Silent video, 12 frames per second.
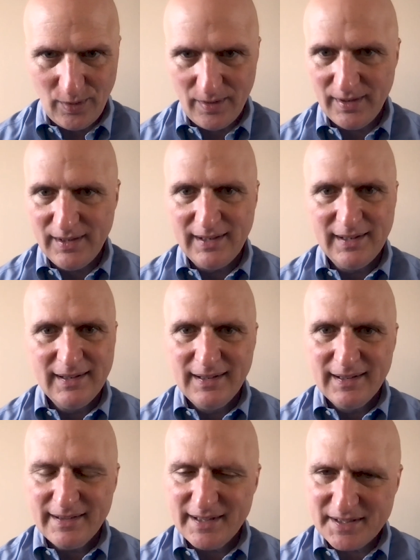or
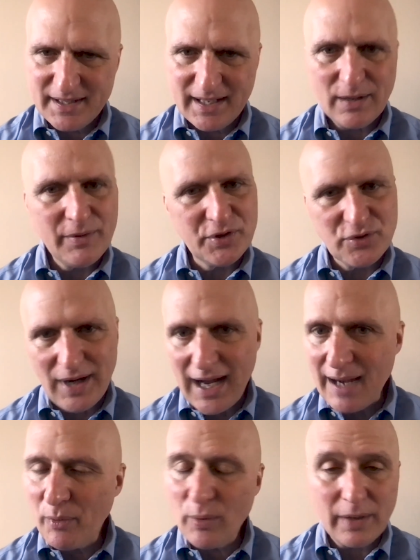the city or the
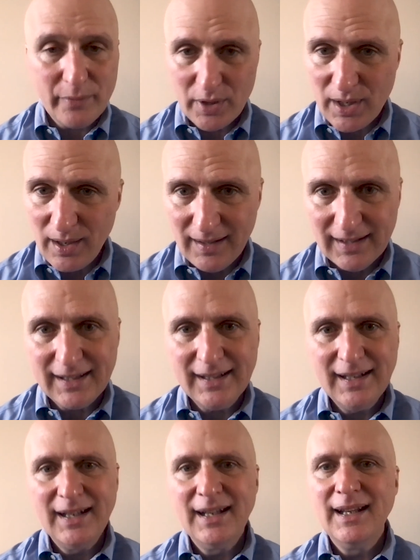tribe or whatever you call
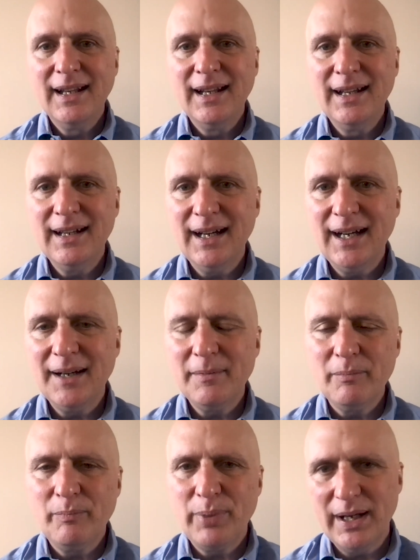it.
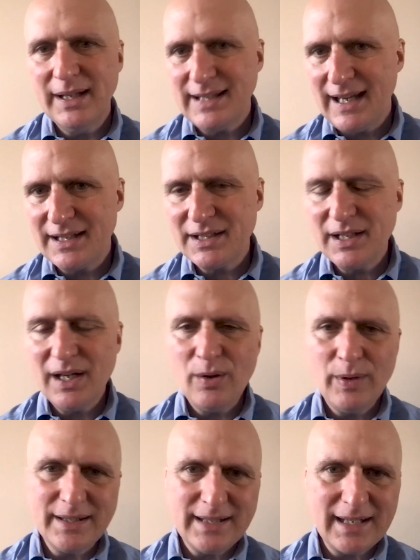But it takes
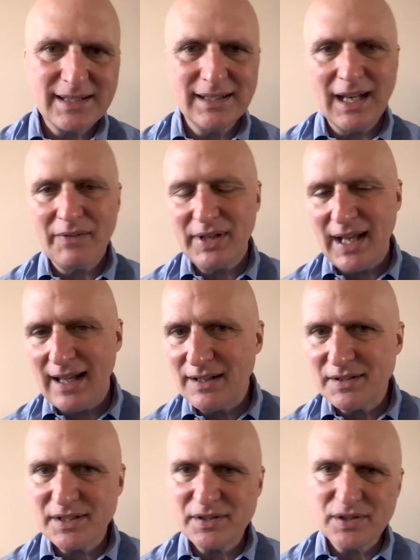a lot of
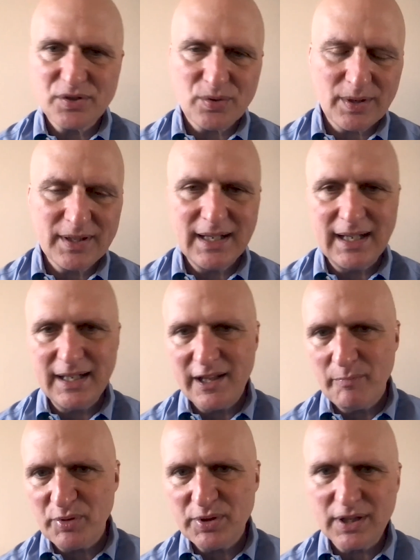analysis to sort of dig into
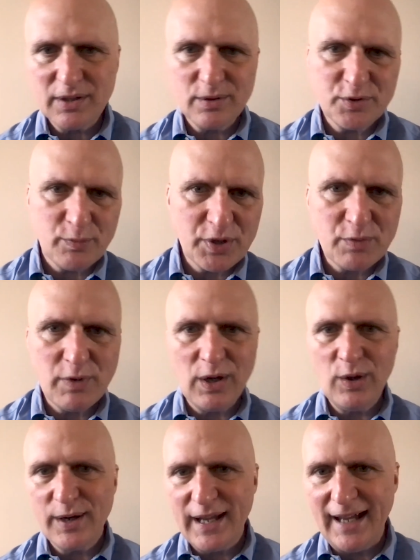the particulars of what you want
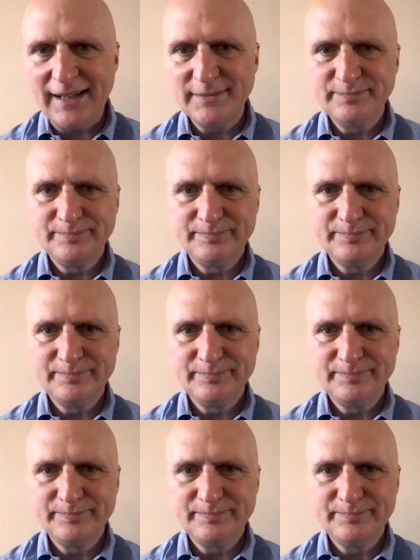to look at.